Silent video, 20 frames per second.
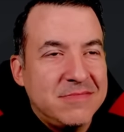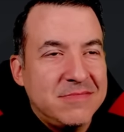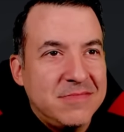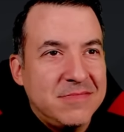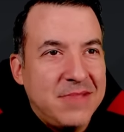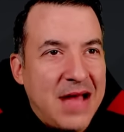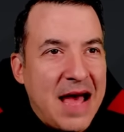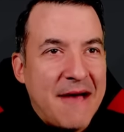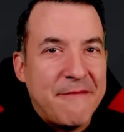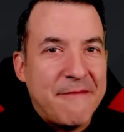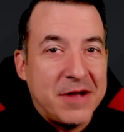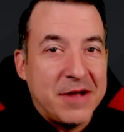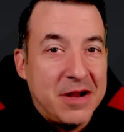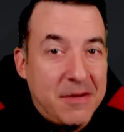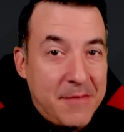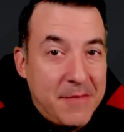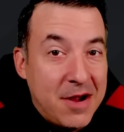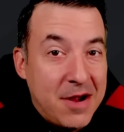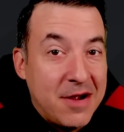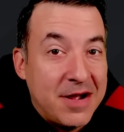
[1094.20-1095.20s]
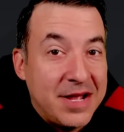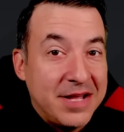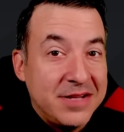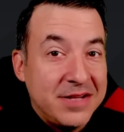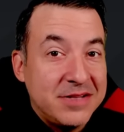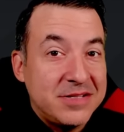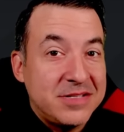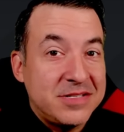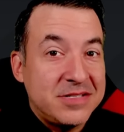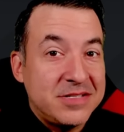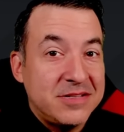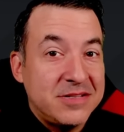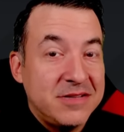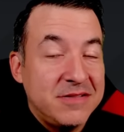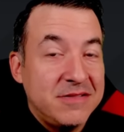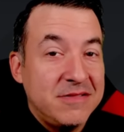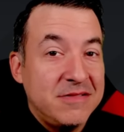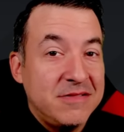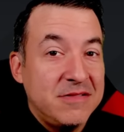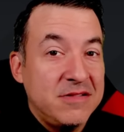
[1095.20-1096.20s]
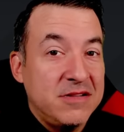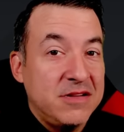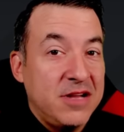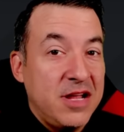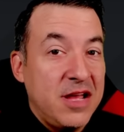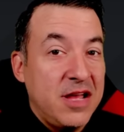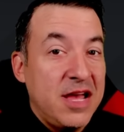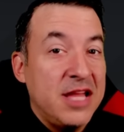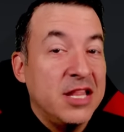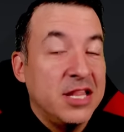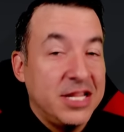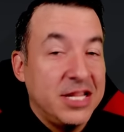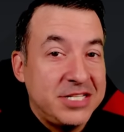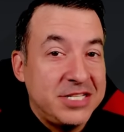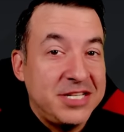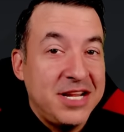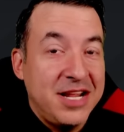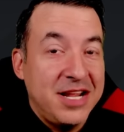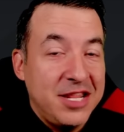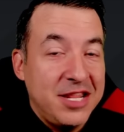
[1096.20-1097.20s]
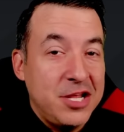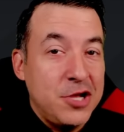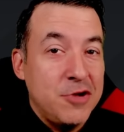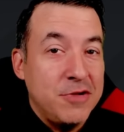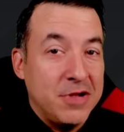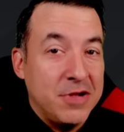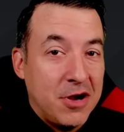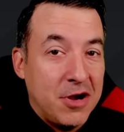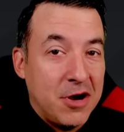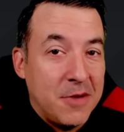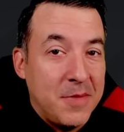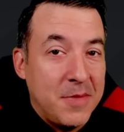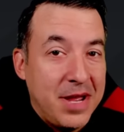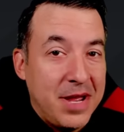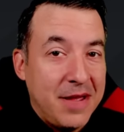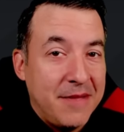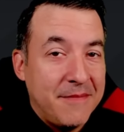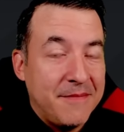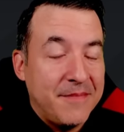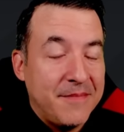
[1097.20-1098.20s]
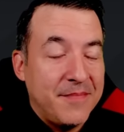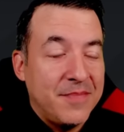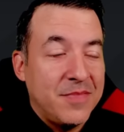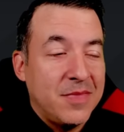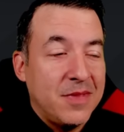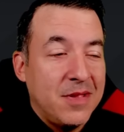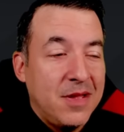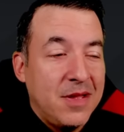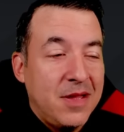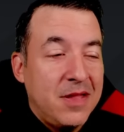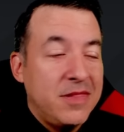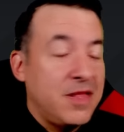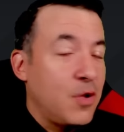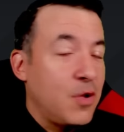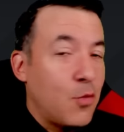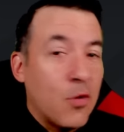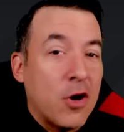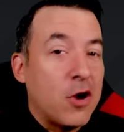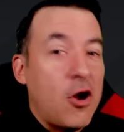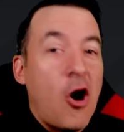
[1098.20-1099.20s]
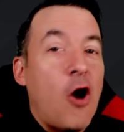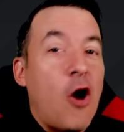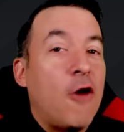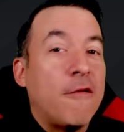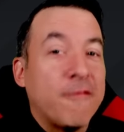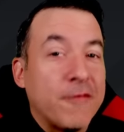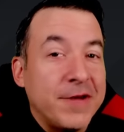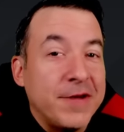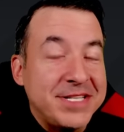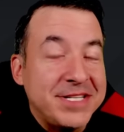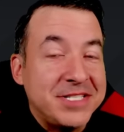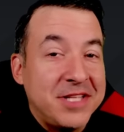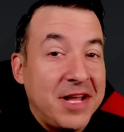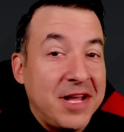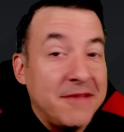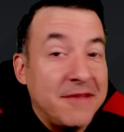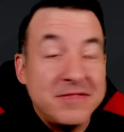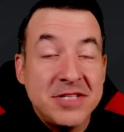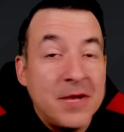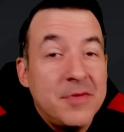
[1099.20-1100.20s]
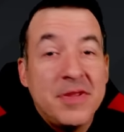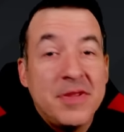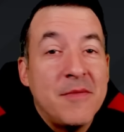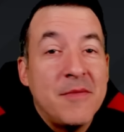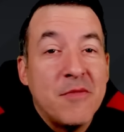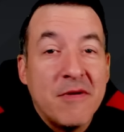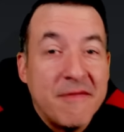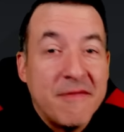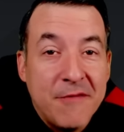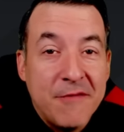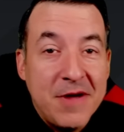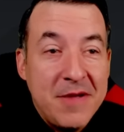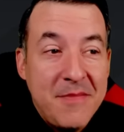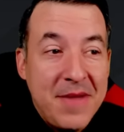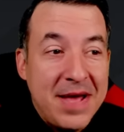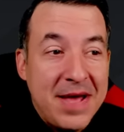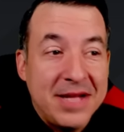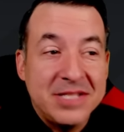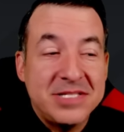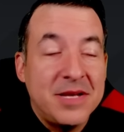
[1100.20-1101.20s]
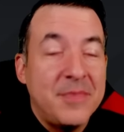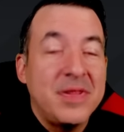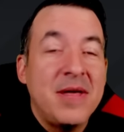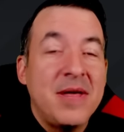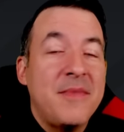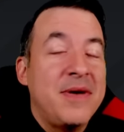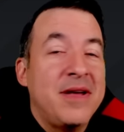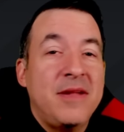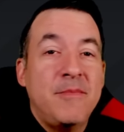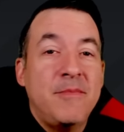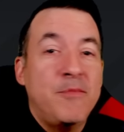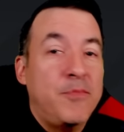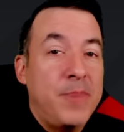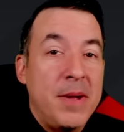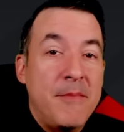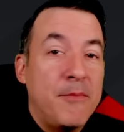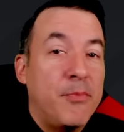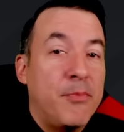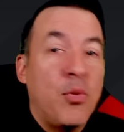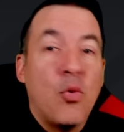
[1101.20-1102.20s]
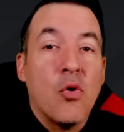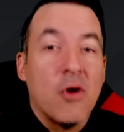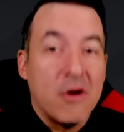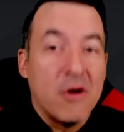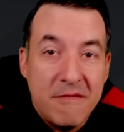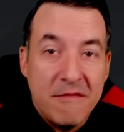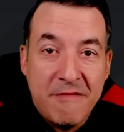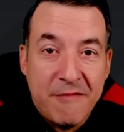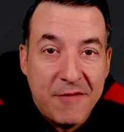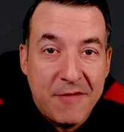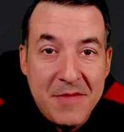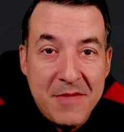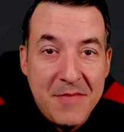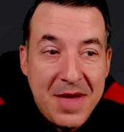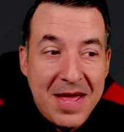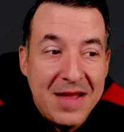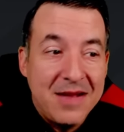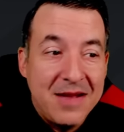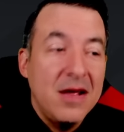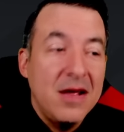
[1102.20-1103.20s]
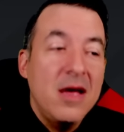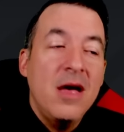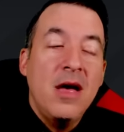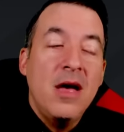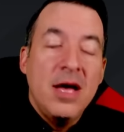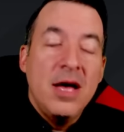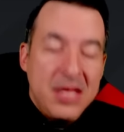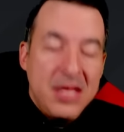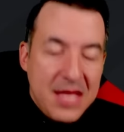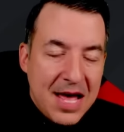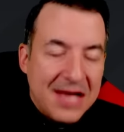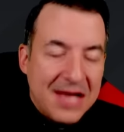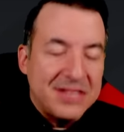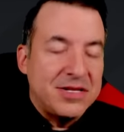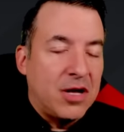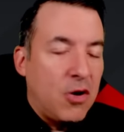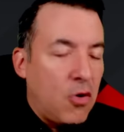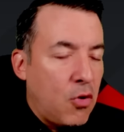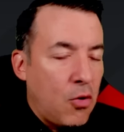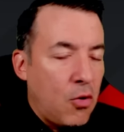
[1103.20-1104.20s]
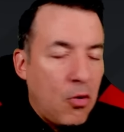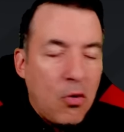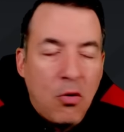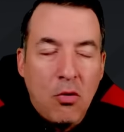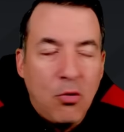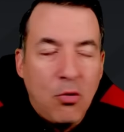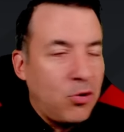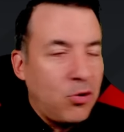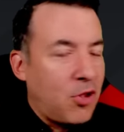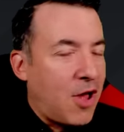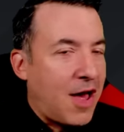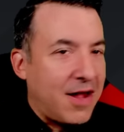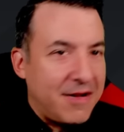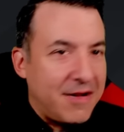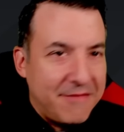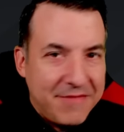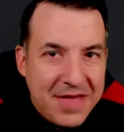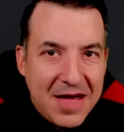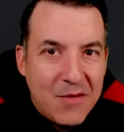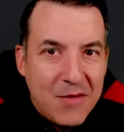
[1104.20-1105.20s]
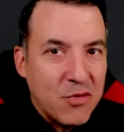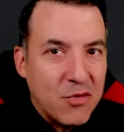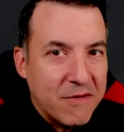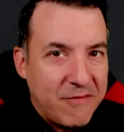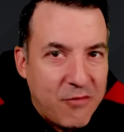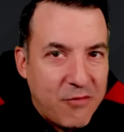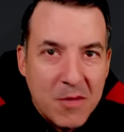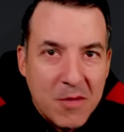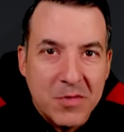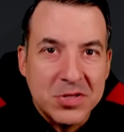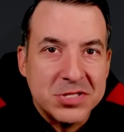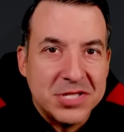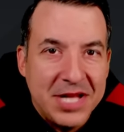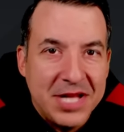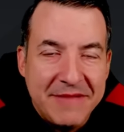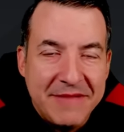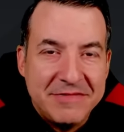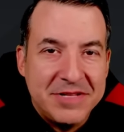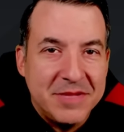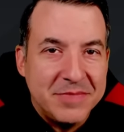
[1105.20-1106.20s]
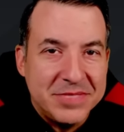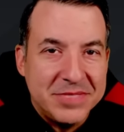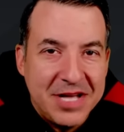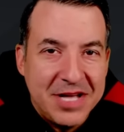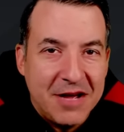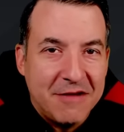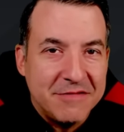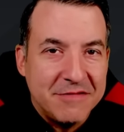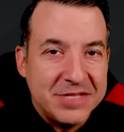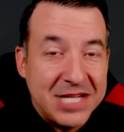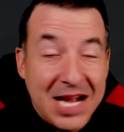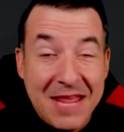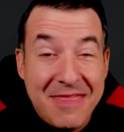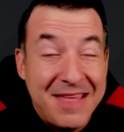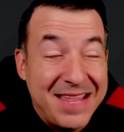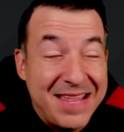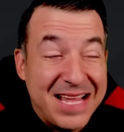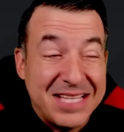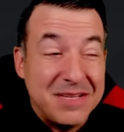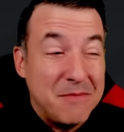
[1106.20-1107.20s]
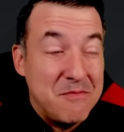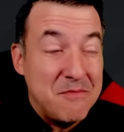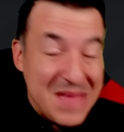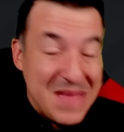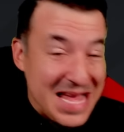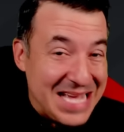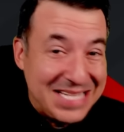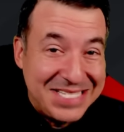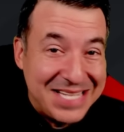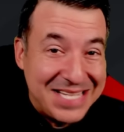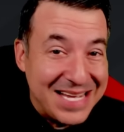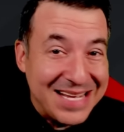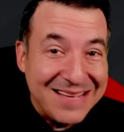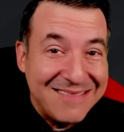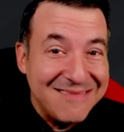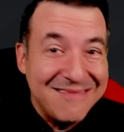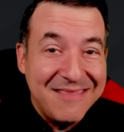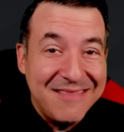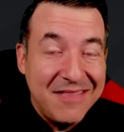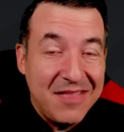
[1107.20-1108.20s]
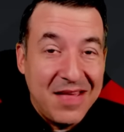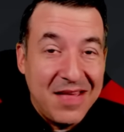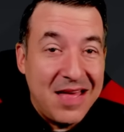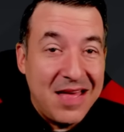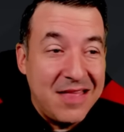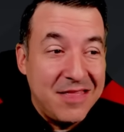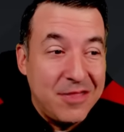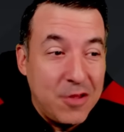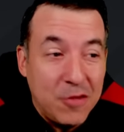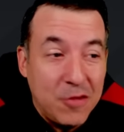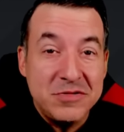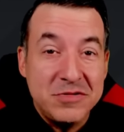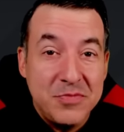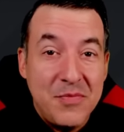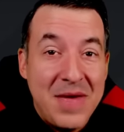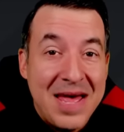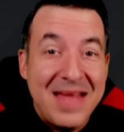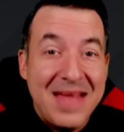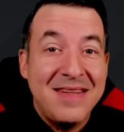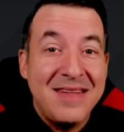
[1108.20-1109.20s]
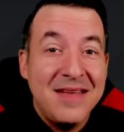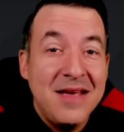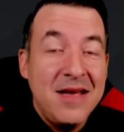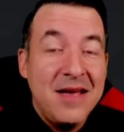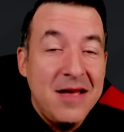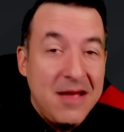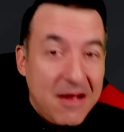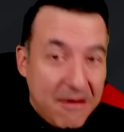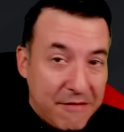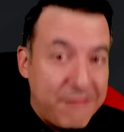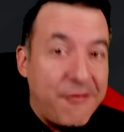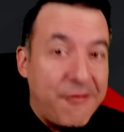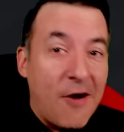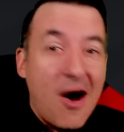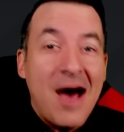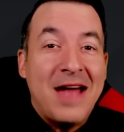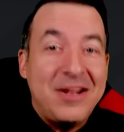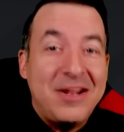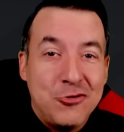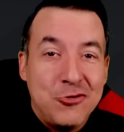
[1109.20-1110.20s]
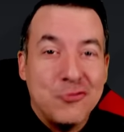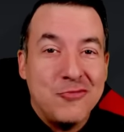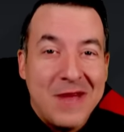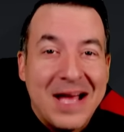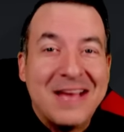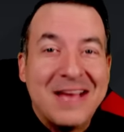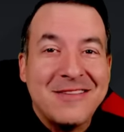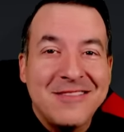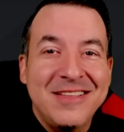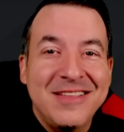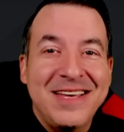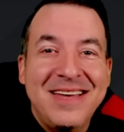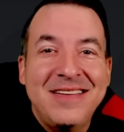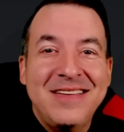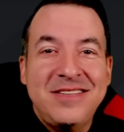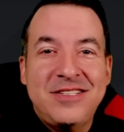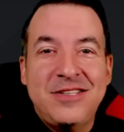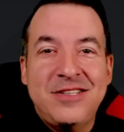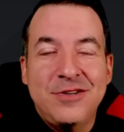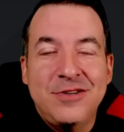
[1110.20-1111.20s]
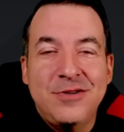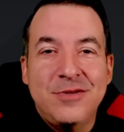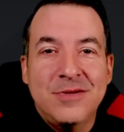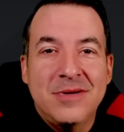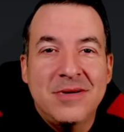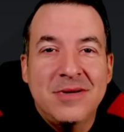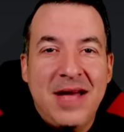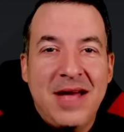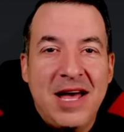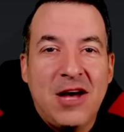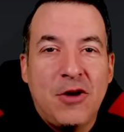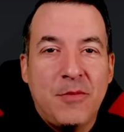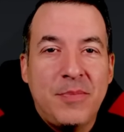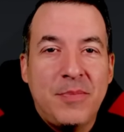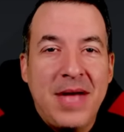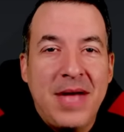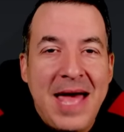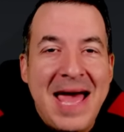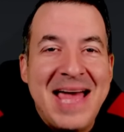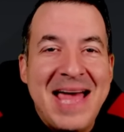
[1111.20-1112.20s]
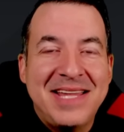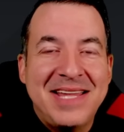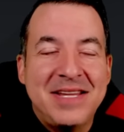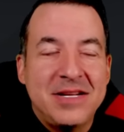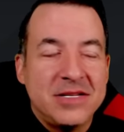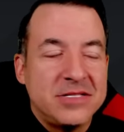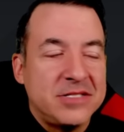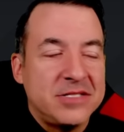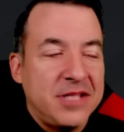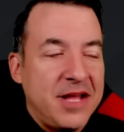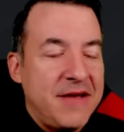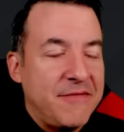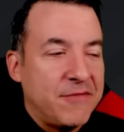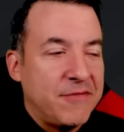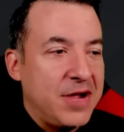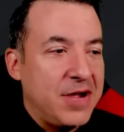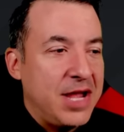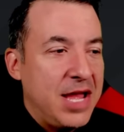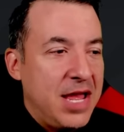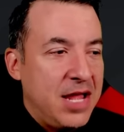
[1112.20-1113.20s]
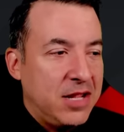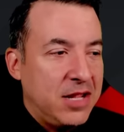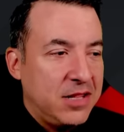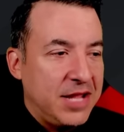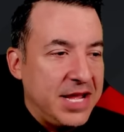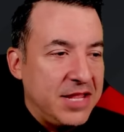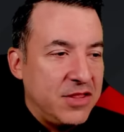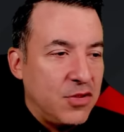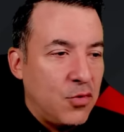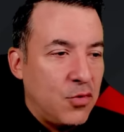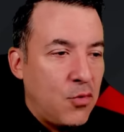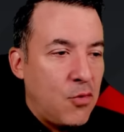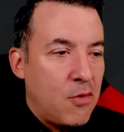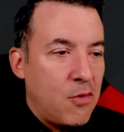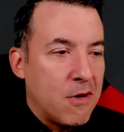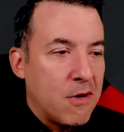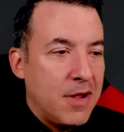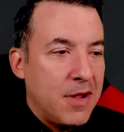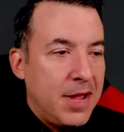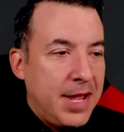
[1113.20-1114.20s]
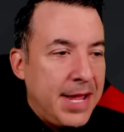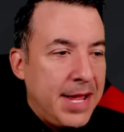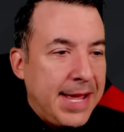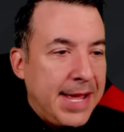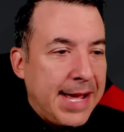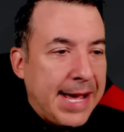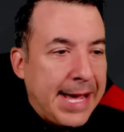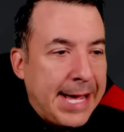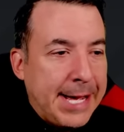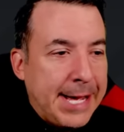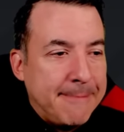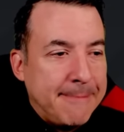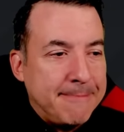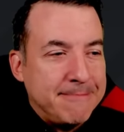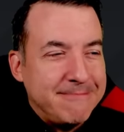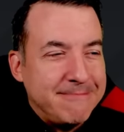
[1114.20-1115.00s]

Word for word: African Americans enlisted in the Union Army. They weren't all freed slaves. Some of them were free men. Some of them had been born free men. Yes, a whole lot of them were former slaves themselves. And I think that's amazing that those men fought directly to help end slavery late in the war. Um,